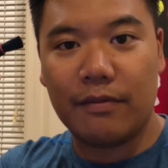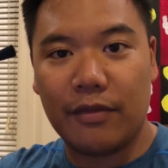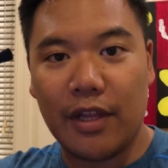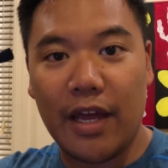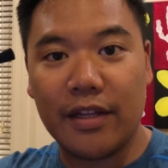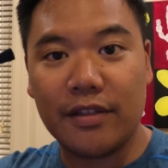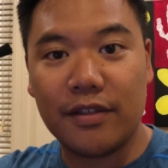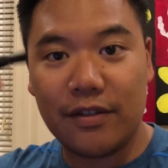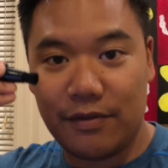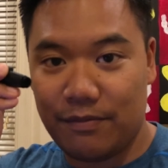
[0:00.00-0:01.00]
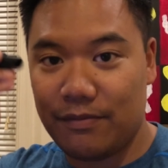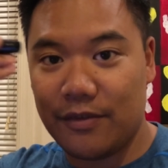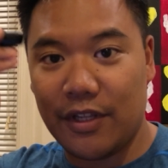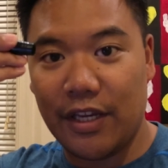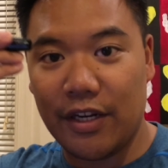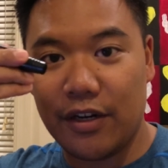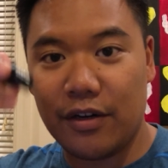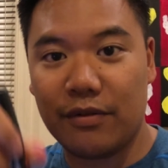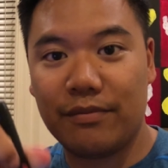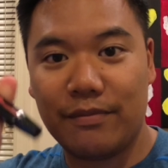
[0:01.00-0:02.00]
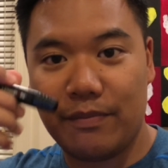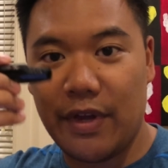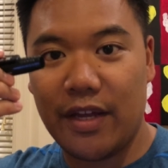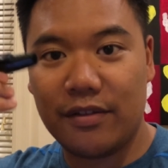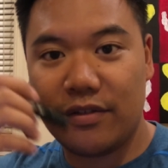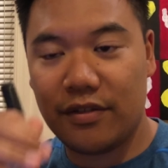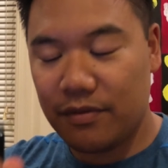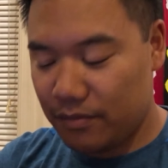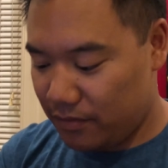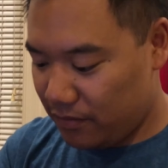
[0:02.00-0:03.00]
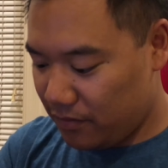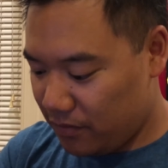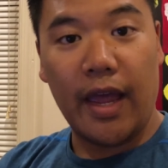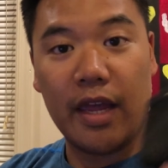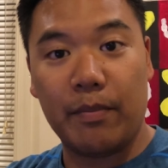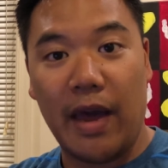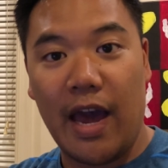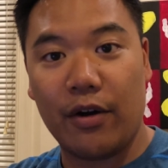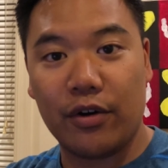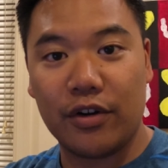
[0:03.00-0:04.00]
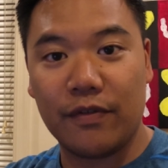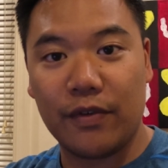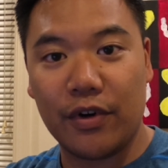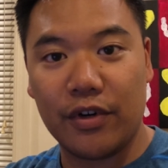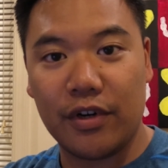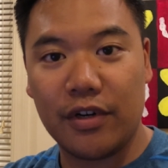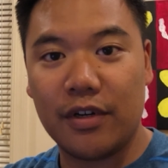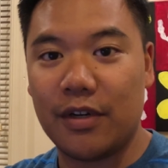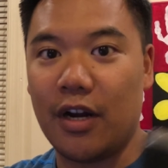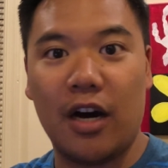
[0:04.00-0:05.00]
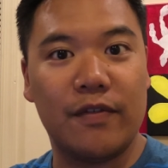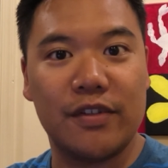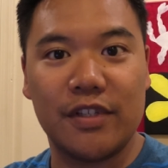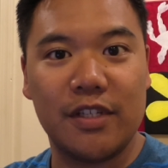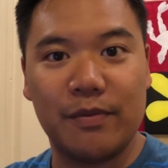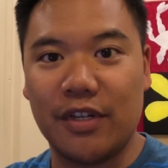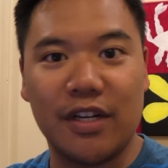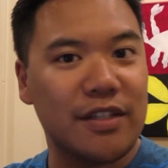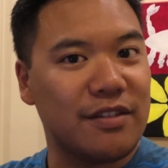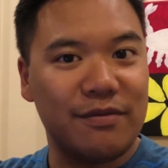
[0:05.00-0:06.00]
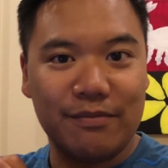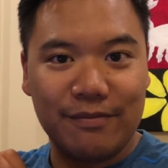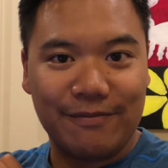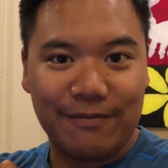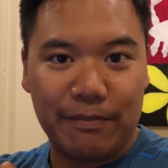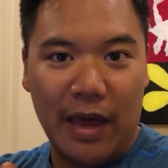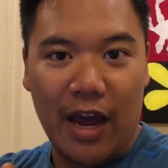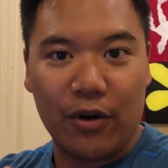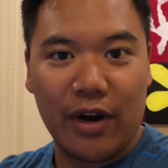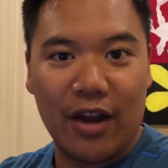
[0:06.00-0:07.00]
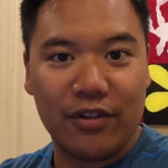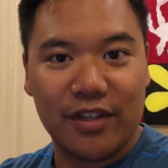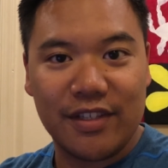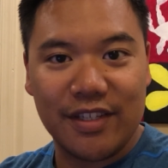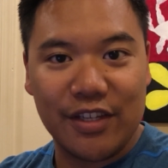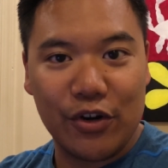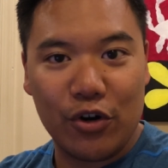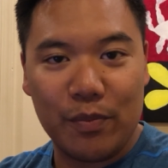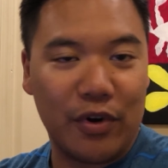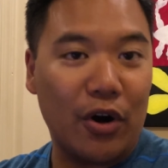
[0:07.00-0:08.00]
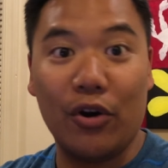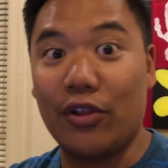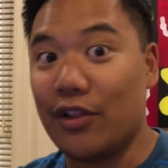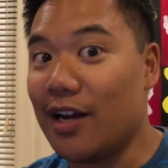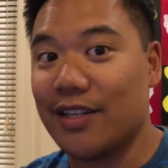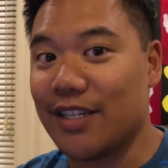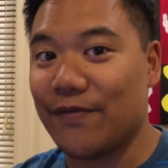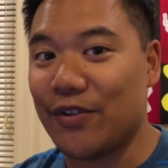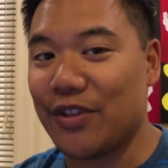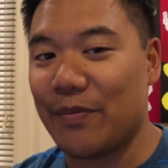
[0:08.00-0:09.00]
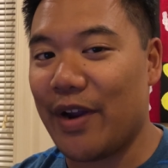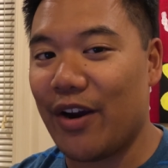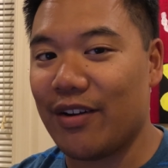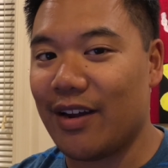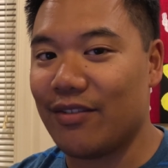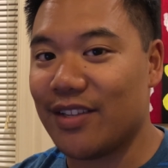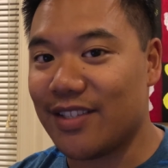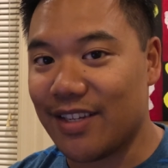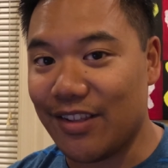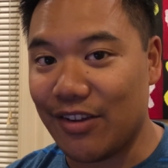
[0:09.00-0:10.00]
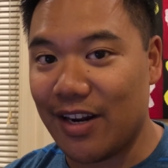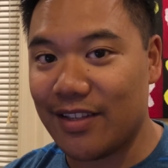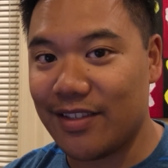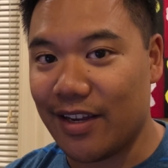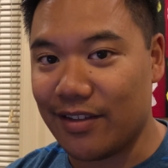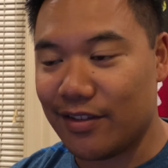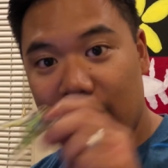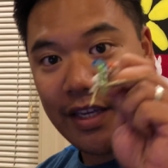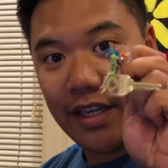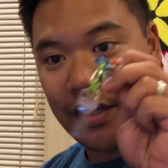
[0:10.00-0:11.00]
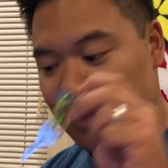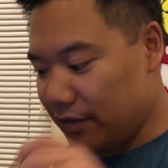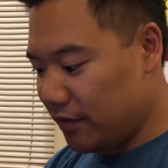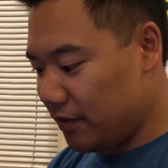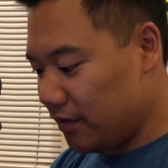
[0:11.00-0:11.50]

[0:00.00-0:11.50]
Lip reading: lens cleaner pens, a power converter, obviously, because power outlets in Europe are a lot different than power outlets in the United States. Keys